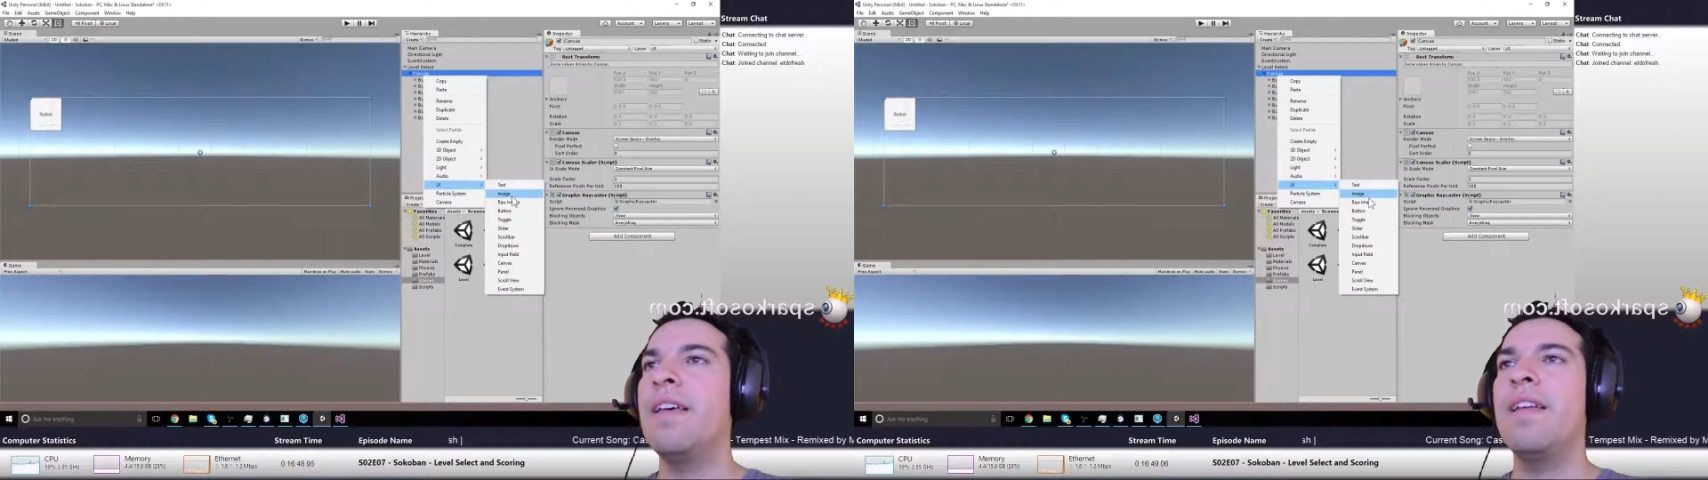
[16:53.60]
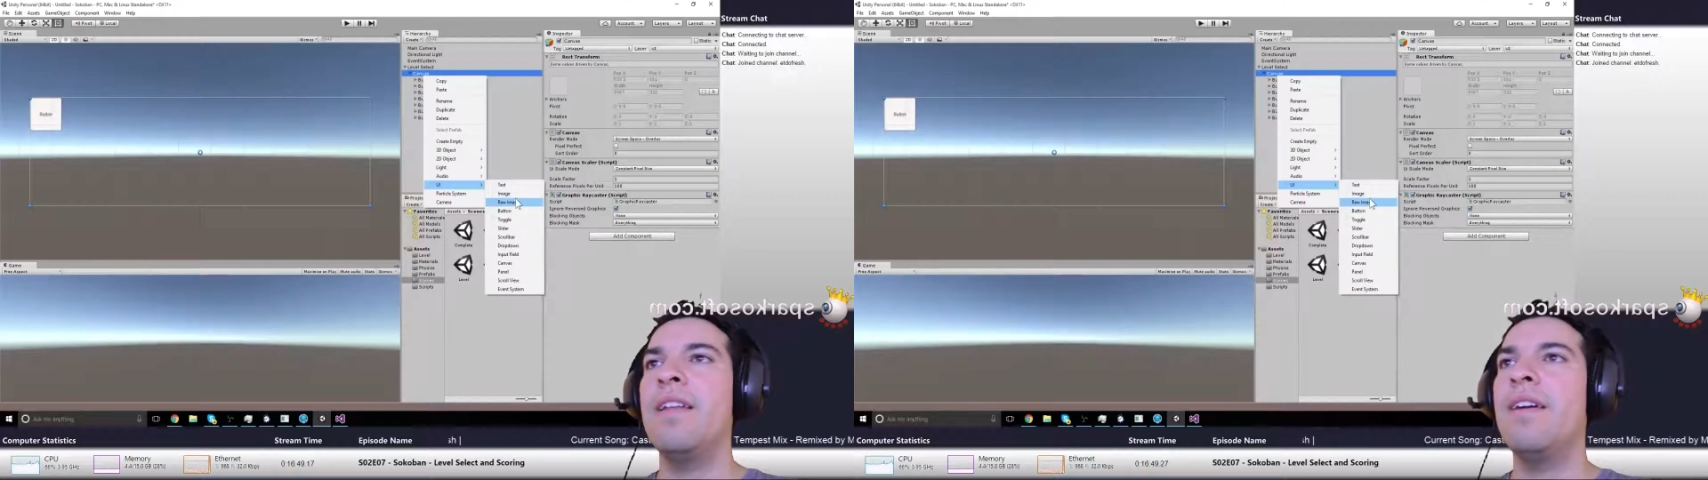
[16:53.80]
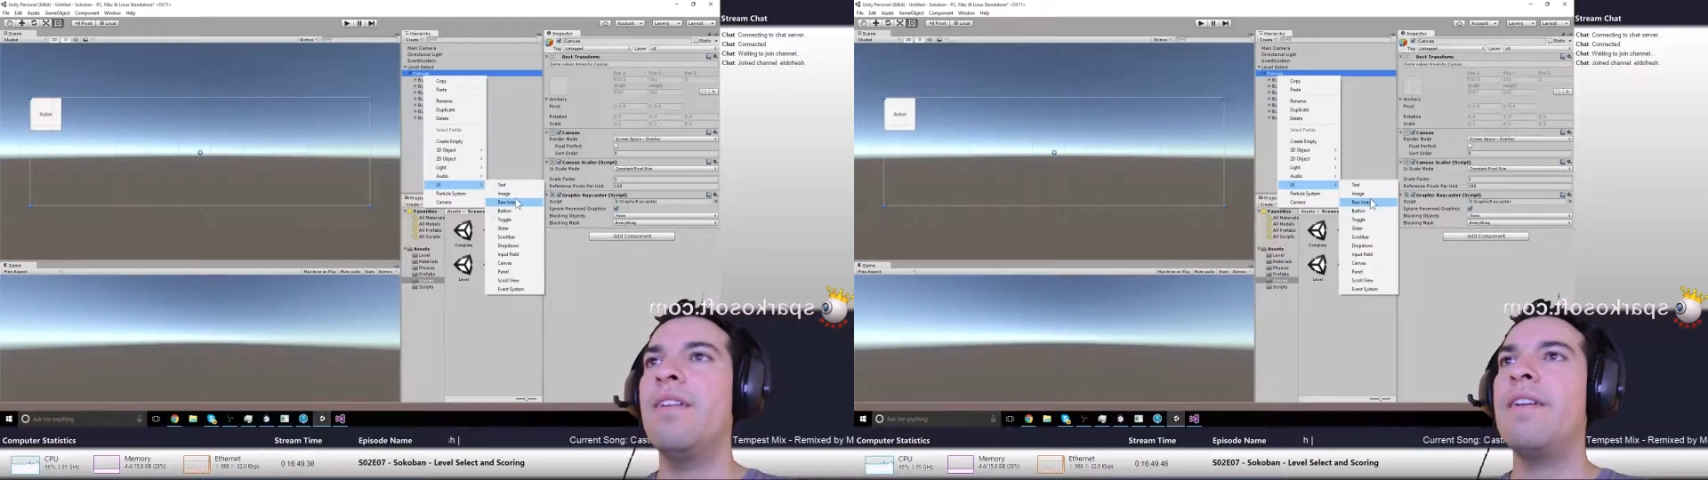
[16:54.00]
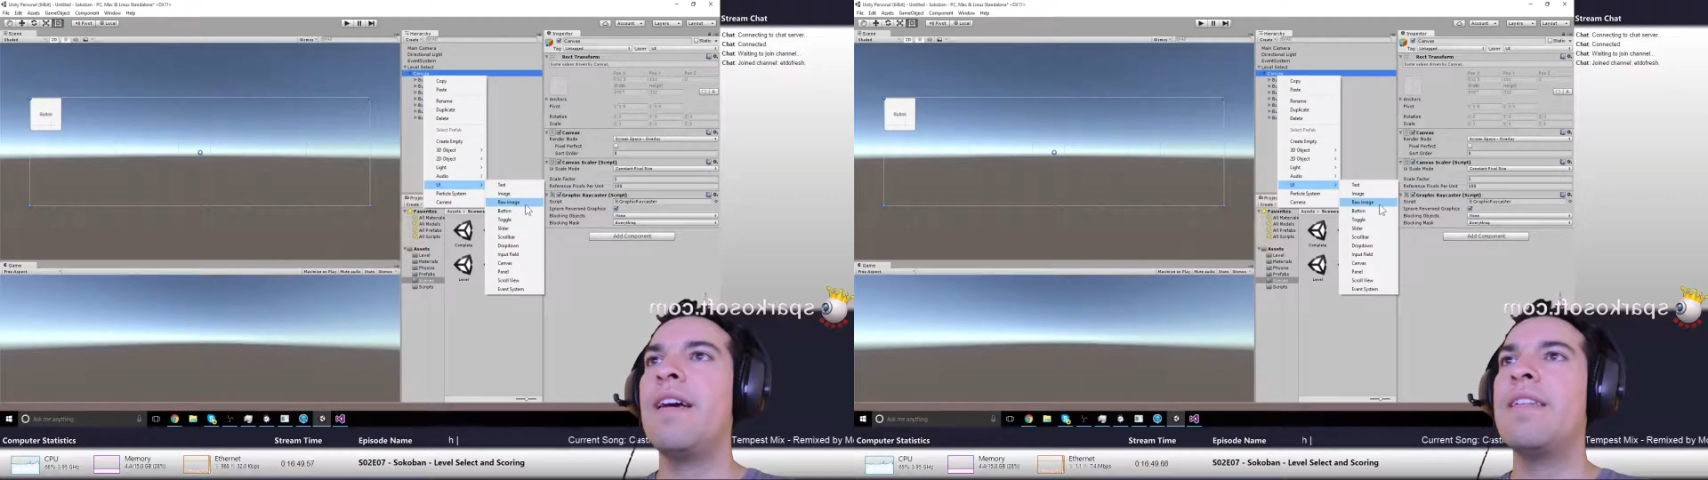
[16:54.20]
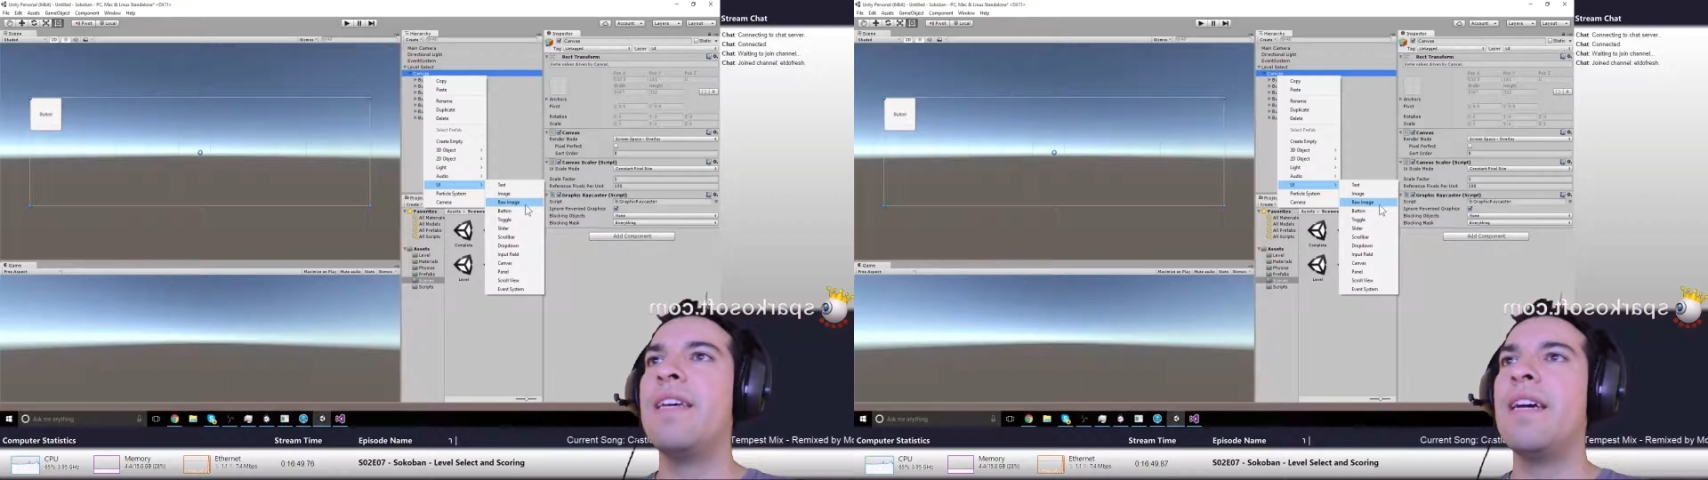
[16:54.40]
No,
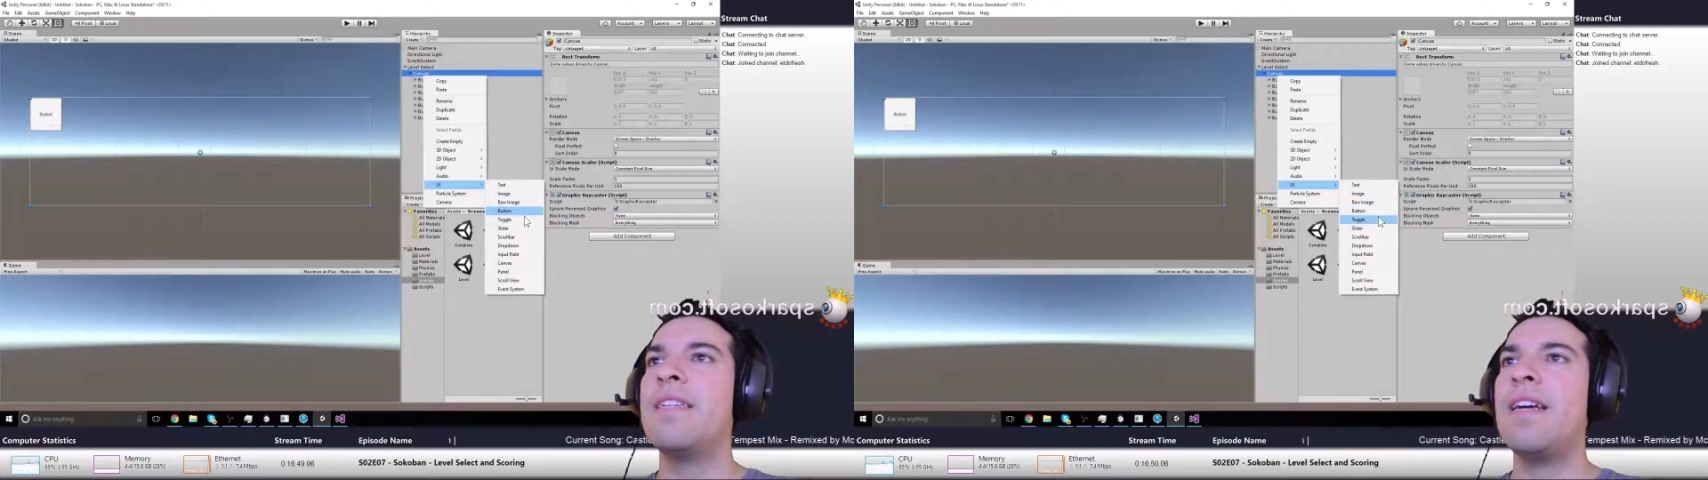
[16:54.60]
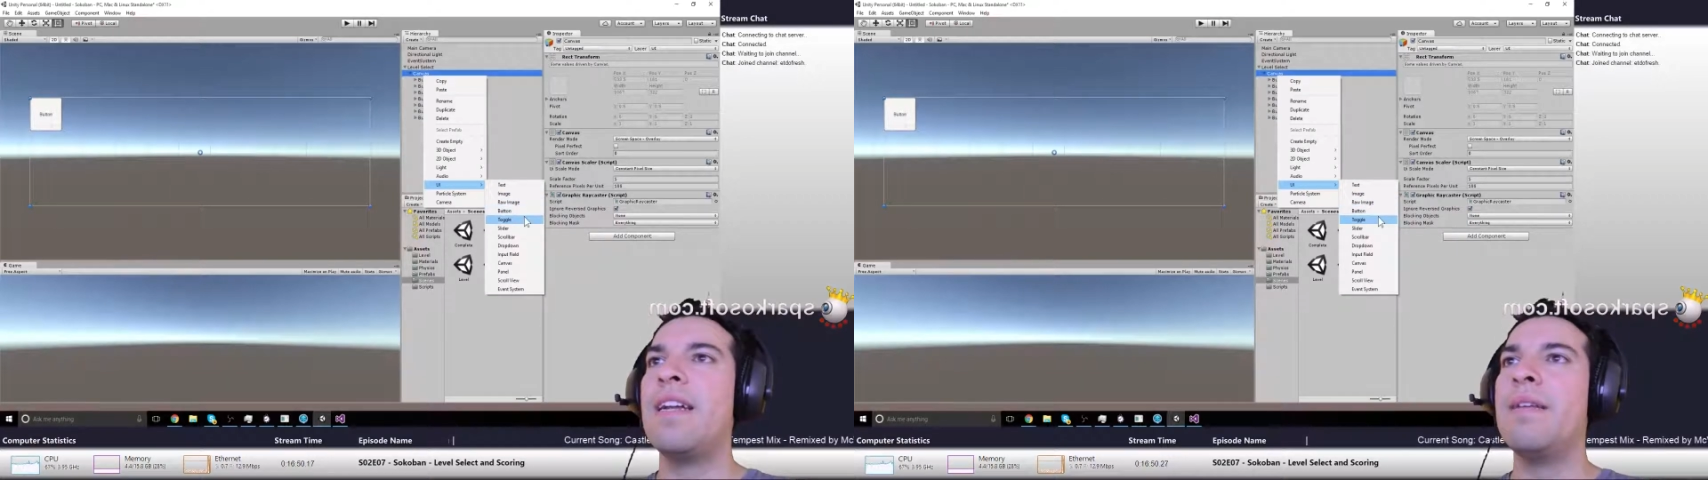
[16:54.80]
not a text, not an